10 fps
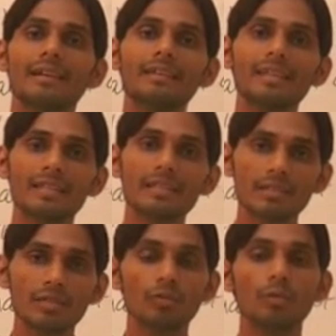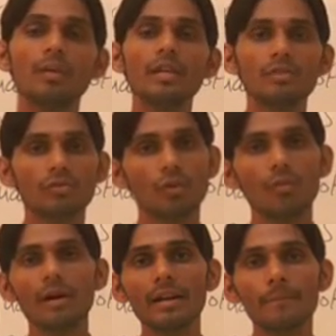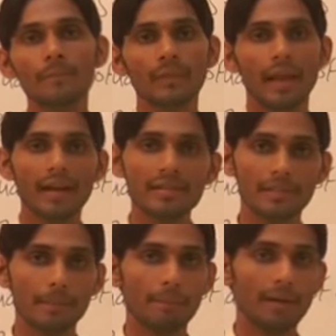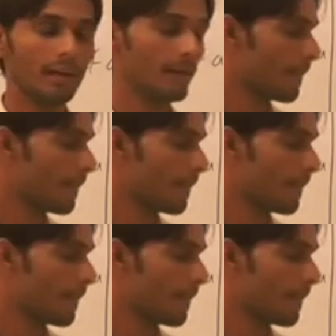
In the sense, she should be sober and simple.